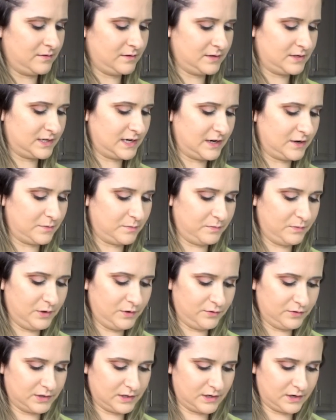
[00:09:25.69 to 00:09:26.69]
say to
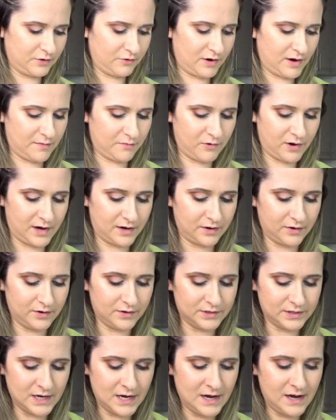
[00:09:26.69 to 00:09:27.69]
use graham
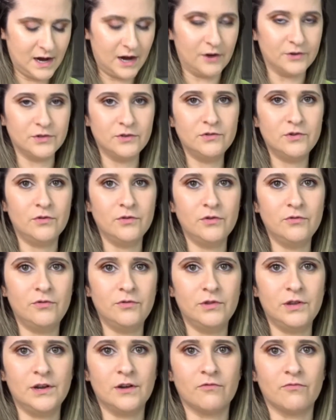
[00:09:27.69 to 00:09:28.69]
crackers. I also don't know
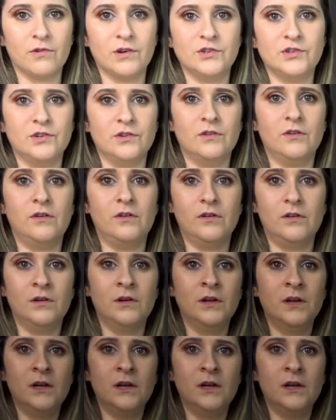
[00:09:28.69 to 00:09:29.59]
who the original